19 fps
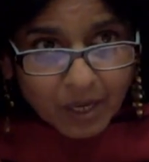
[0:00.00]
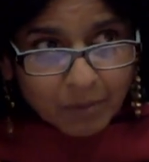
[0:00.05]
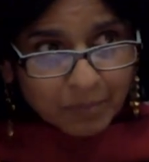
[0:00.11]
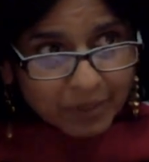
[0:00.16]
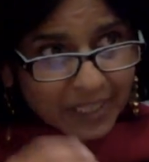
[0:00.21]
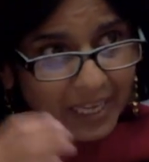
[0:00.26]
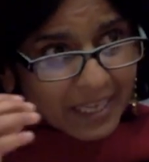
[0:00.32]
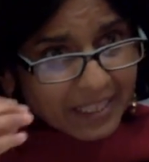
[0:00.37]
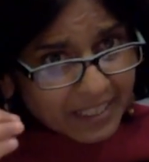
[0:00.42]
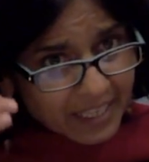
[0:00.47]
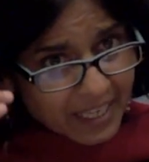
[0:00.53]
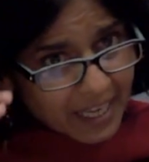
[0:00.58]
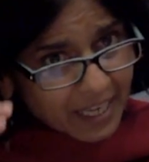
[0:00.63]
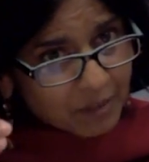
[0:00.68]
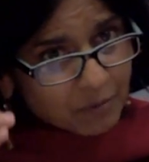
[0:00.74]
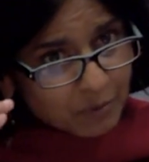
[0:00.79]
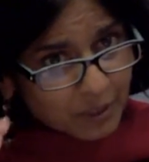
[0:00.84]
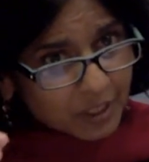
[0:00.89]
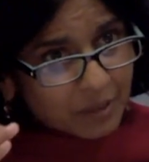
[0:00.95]
But that
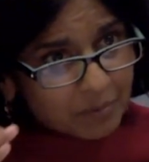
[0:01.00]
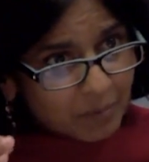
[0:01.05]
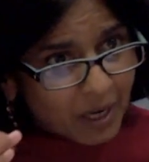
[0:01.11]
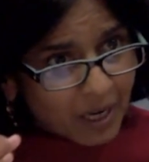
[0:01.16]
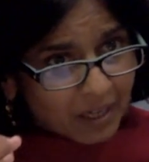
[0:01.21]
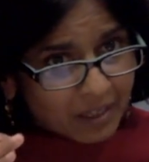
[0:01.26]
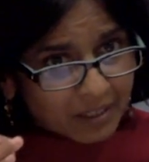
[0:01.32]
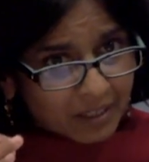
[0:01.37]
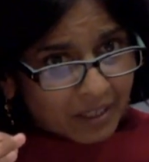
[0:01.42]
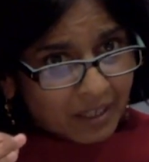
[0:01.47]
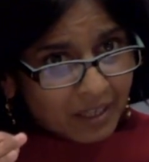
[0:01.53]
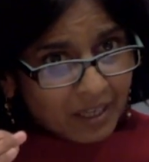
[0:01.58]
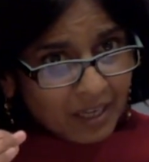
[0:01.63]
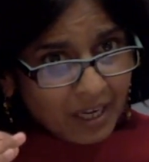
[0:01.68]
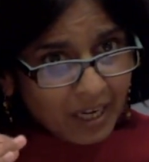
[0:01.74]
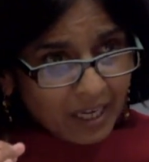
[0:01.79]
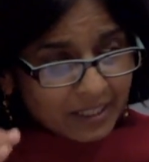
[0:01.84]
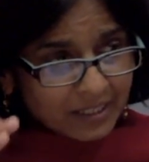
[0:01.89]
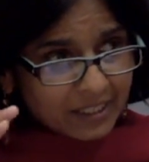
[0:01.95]
again would demand
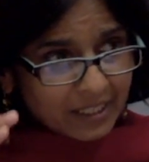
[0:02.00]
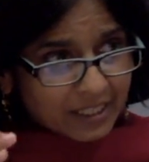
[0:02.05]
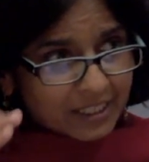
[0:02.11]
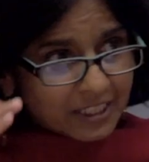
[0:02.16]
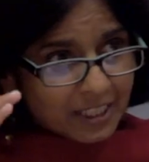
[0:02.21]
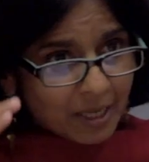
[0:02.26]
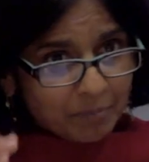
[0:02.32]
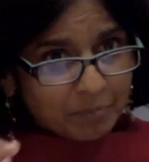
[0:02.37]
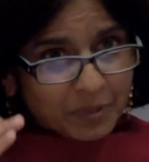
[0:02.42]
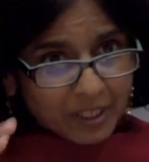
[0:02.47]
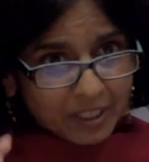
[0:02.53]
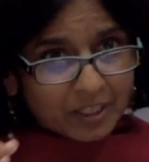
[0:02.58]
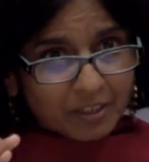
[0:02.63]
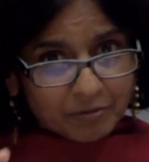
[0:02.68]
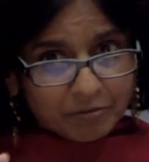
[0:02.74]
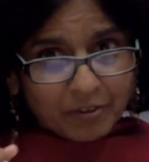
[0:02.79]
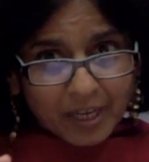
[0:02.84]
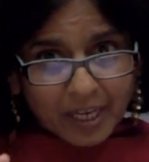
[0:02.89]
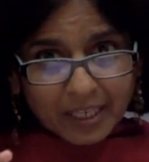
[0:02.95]
us accepting
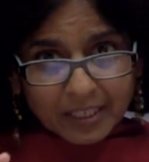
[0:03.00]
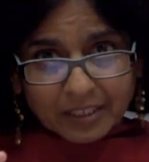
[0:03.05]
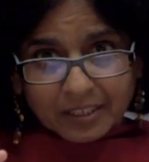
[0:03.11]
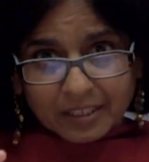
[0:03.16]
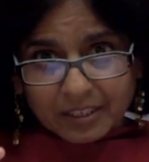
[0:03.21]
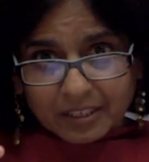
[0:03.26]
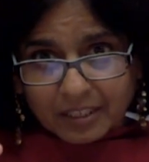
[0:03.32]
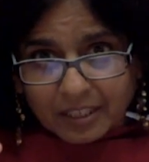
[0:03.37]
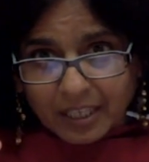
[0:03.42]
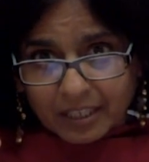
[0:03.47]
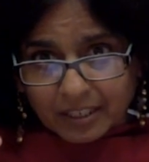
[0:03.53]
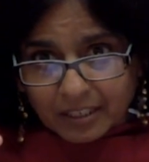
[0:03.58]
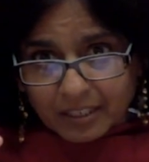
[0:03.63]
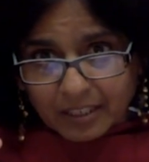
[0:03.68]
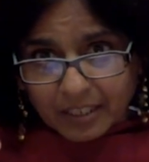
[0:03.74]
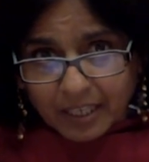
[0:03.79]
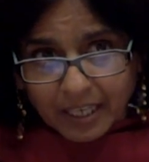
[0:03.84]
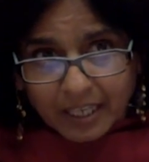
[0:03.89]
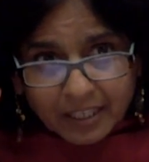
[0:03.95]
the fact
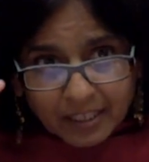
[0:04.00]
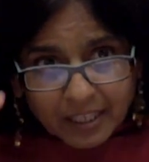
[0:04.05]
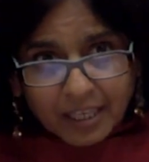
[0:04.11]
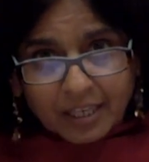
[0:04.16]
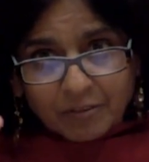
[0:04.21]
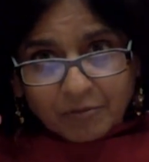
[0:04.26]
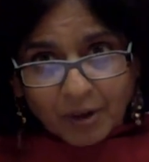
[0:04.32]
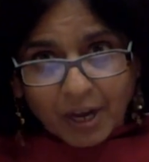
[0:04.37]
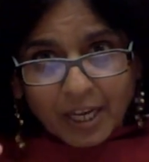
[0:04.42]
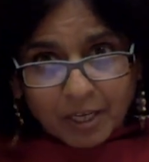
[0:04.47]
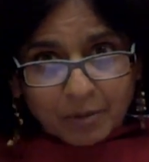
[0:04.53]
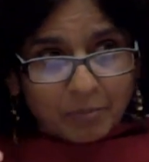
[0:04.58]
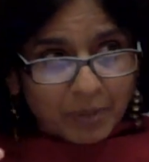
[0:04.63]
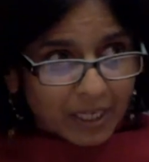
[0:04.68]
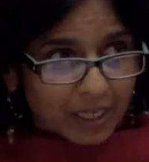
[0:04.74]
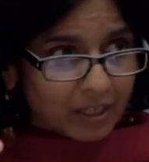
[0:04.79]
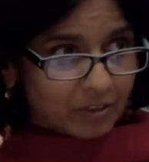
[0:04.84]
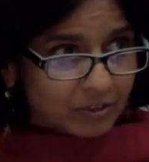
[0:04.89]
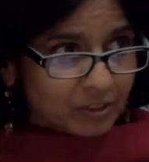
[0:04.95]
that in the
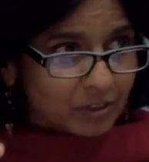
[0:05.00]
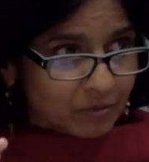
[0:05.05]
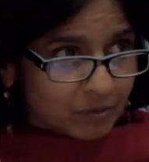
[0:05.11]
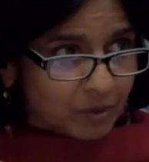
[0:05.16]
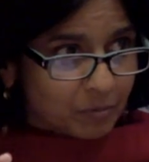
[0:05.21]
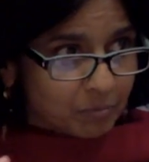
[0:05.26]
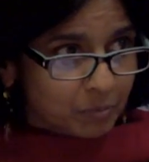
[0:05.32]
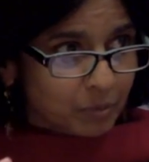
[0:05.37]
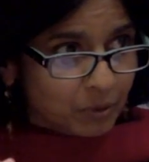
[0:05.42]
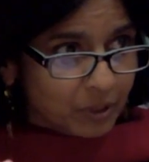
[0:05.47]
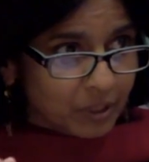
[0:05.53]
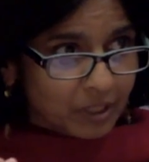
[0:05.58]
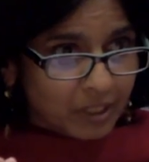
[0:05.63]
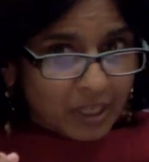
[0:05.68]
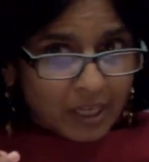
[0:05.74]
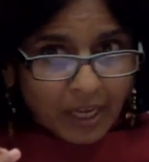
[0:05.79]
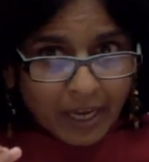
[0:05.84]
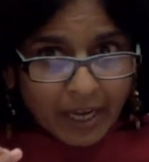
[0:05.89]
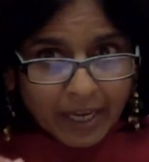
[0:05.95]
environmentalism of the poor,
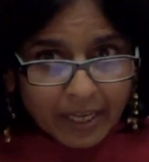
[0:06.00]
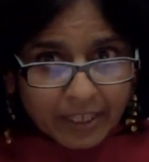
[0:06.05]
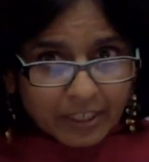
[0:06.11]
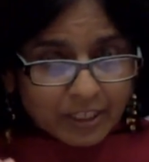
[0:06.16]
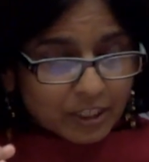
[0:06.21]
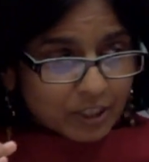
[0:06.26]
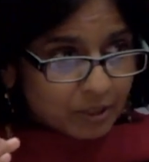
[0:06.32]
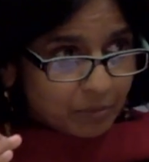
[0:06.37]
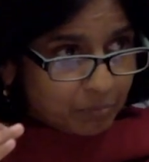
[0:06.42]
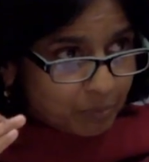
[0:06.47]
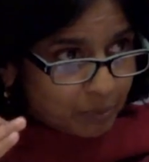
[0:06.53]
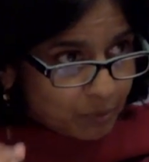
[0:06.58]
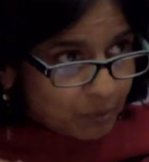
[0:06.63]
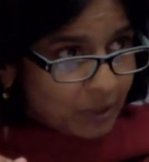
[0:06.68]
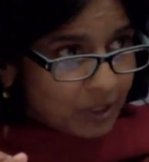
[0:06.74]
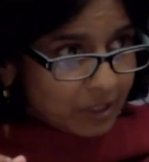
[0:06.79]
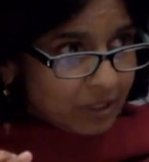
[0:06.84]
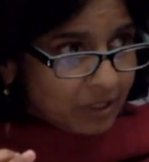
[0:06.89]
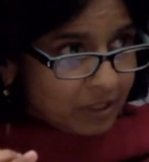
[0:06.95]
it is the
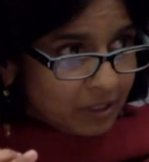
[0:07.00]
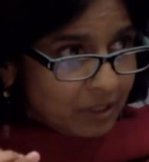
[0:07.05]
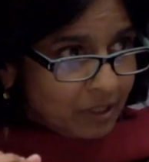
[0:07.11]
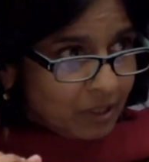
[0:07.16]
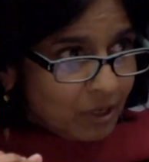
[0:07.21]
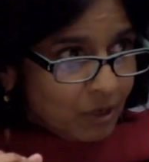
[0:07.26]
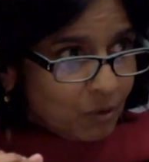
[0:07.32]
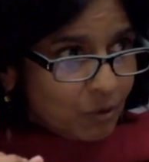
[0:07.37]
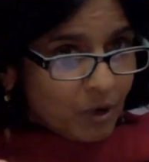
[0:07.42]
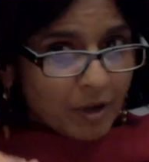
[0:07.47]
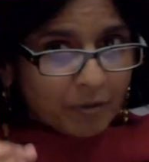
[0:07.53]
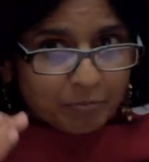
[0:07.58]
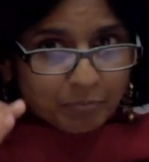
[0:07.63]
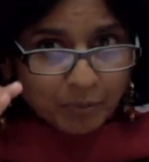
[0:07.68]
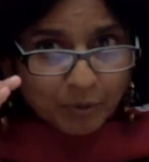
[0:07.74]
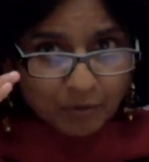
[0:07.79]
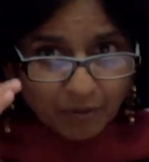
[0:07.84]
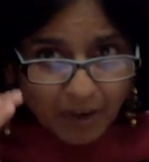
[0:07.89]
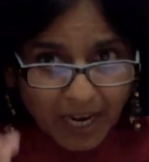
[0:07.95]
poor who
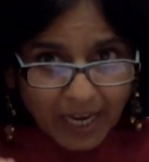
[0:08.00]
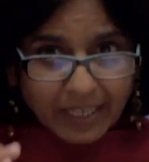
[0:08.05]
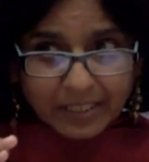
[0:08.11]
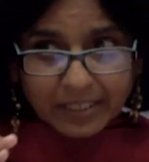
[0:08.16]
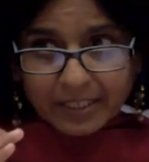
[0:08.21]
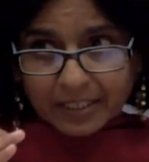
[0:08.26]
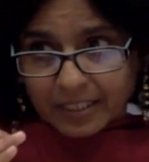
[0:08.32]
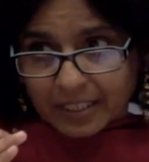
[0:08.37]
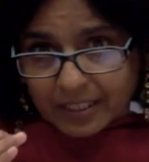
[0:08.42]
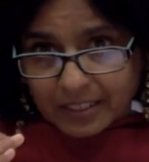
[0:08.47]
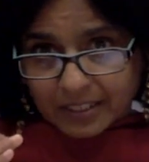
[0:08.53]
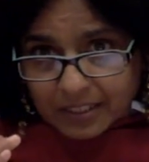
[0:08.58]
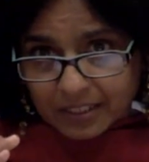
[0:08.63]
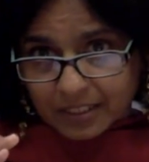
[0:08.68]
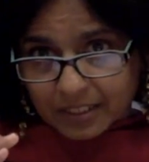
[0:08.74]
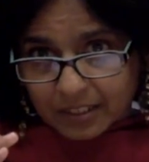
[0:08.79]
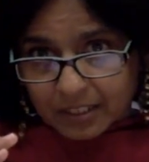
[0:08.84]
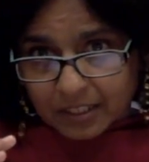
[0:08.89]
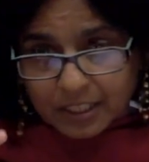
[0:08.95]
have provided
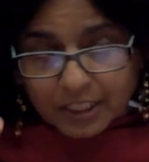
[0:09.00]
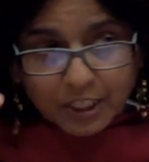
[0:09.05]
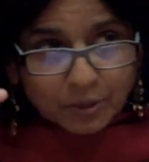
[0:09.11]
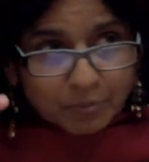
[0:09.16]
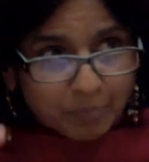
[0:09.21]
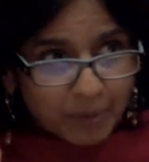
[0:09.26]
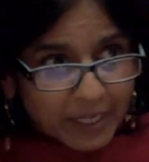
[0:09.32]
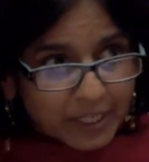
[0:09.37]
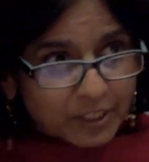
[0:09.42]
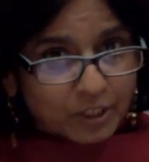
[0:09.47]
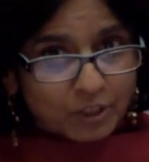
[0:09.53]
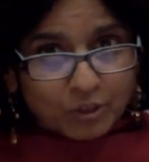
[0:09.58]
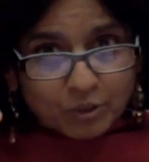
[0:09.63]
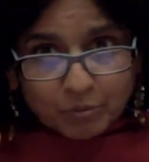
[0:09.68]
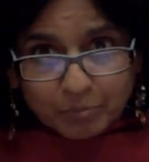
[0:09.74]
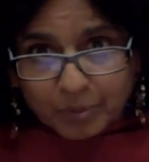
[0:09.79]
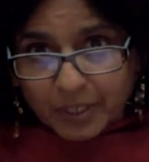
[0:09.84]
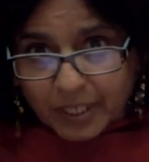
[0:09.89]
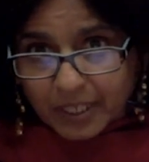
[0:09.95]
us the space
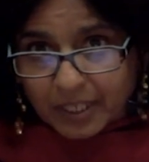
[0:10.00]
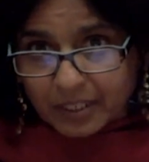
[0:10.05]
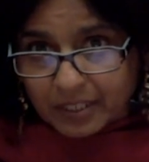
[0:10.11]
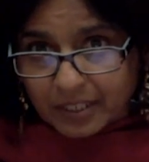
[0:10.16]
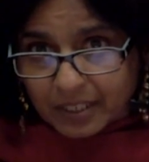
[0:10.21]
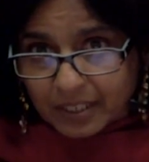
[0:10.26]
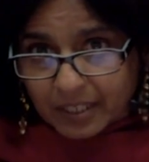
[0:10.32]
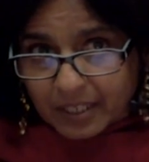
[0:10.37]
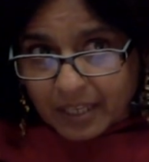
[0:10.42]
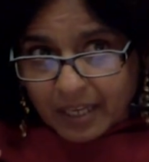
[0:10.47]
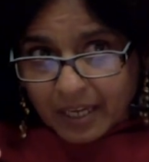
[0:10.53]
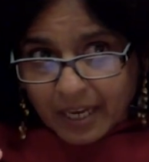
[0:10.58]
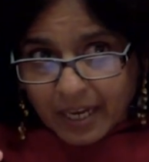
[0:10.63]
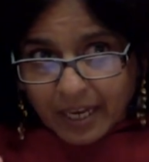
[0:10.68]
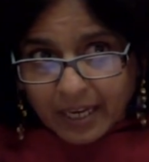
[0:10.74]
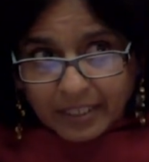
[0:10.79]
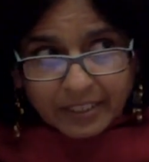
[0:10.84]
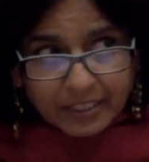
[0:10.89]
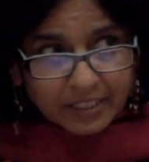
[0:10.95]
to breathe.
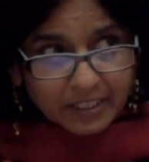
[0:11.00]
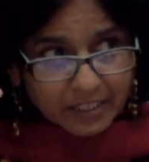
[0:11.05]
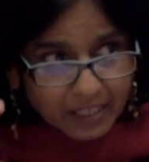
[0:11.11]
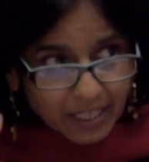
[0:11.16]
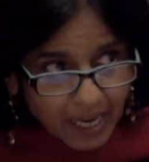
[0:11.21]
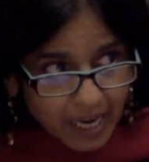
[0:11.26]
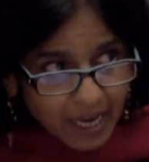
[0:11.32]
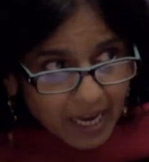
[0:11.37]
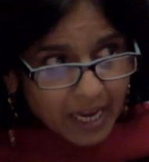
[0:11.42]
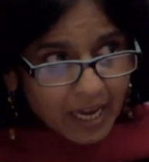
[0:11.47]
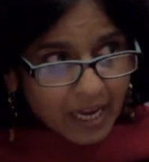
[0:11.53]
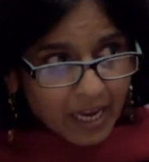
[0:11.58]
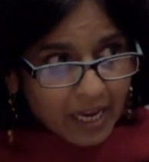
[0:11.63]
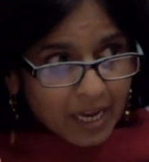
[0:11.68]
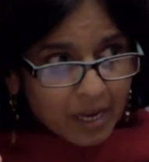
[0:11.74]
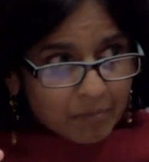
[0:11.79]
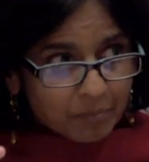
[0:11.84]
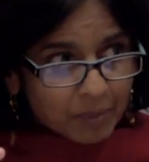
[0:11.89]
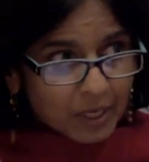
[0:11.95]
It is they,
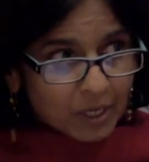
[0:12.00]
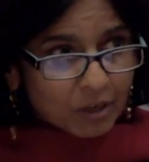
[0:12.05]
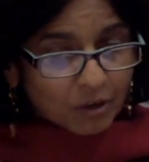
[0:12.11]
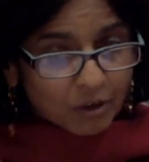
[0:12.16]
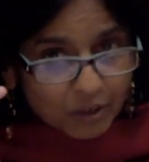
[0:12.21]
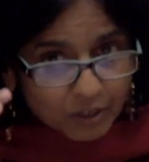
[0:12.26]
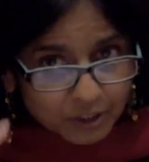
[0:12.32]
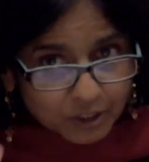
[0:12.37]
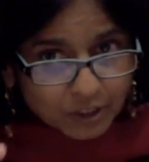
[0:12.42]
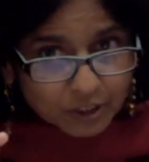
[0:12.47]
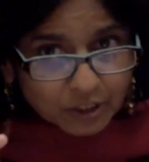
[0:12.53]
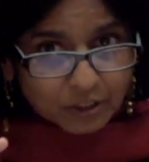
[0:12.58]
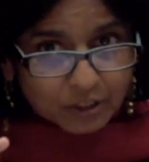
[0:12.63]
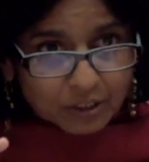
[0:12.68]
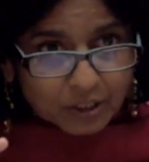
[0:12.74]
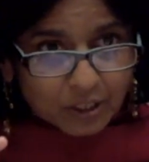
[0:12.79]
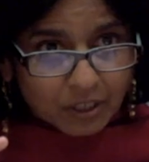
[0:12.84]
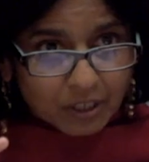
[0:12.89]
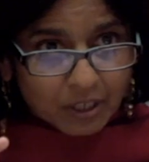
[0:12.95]
because